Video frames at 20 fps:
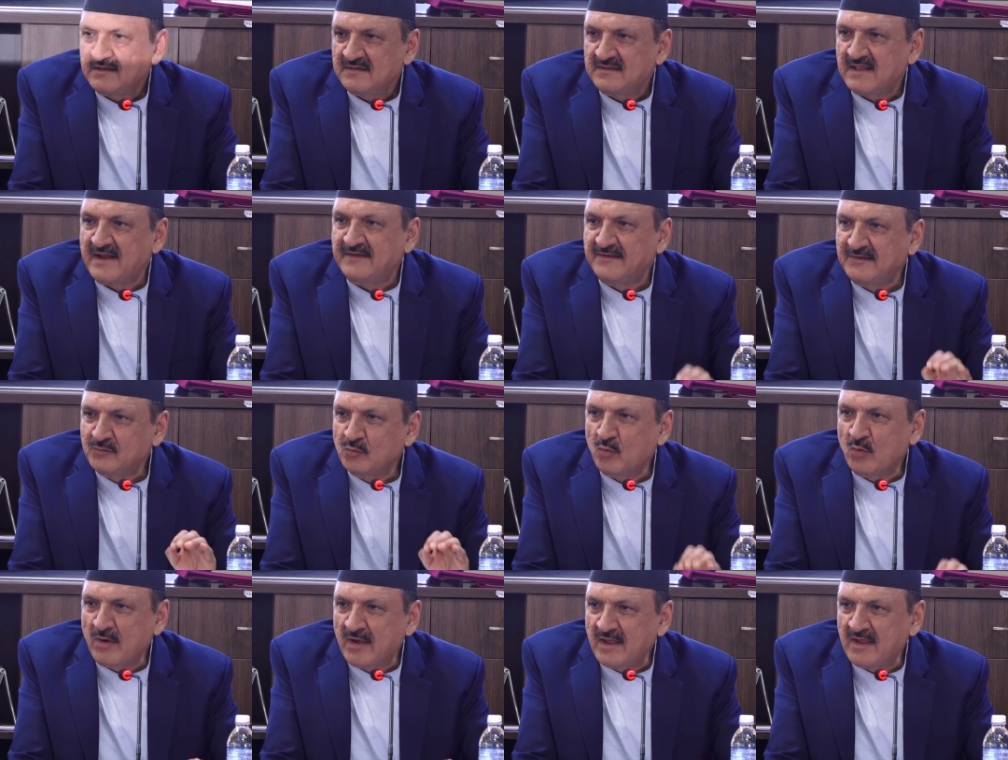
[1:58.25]
That is
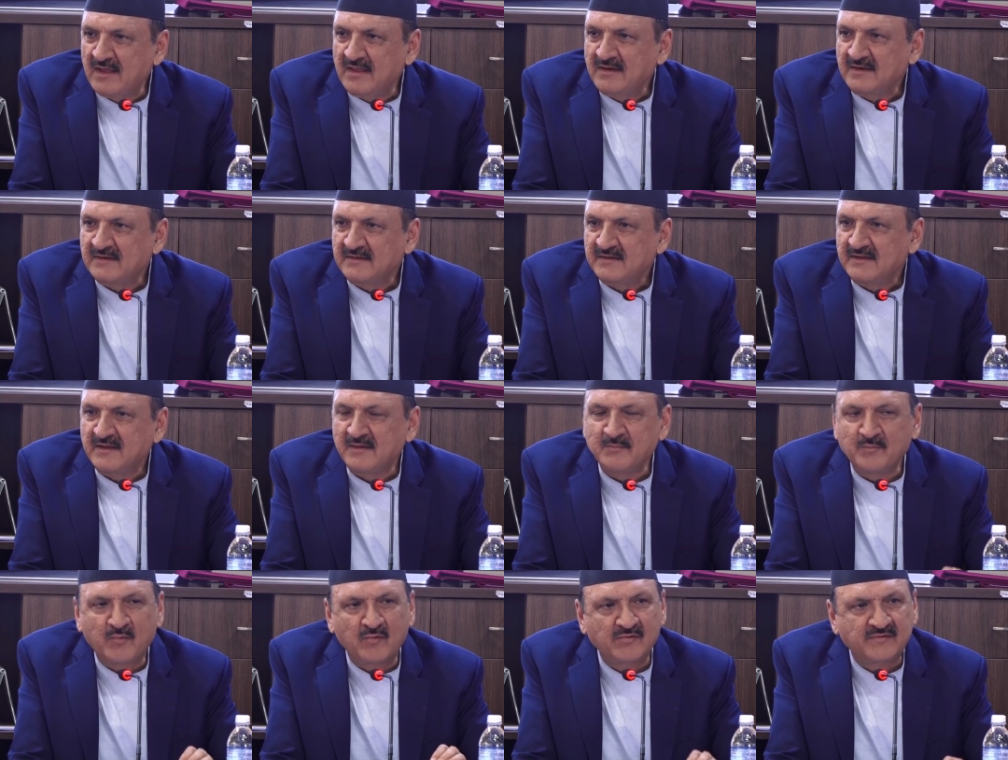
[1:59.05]
where
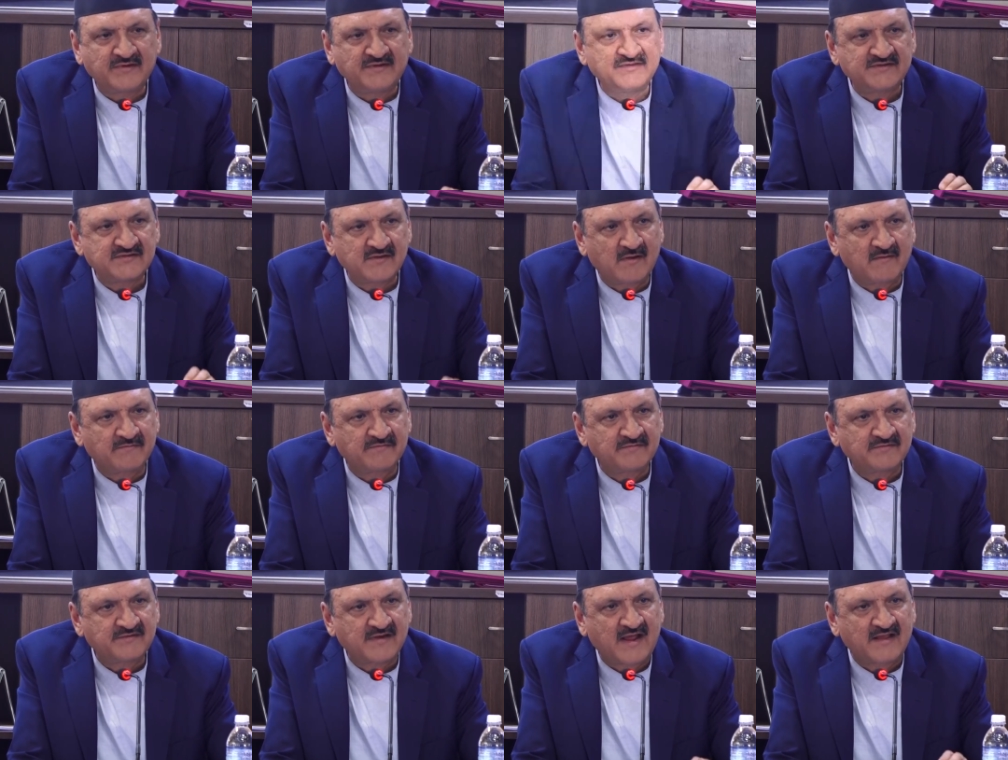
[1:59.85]
importance
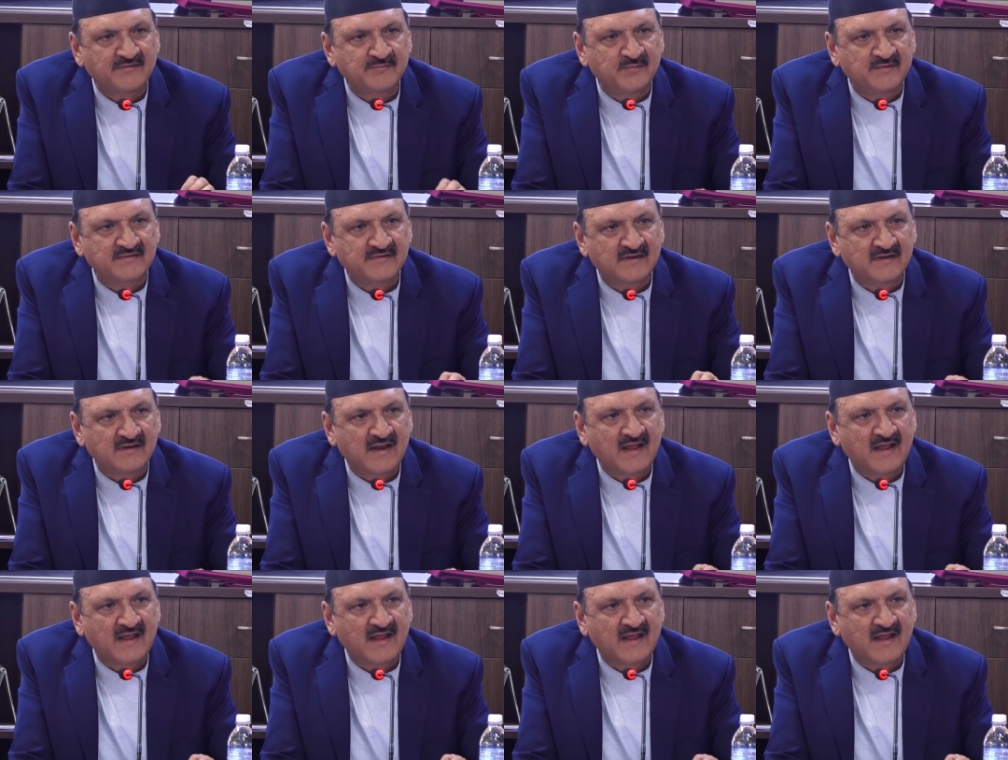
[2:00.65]
of transmission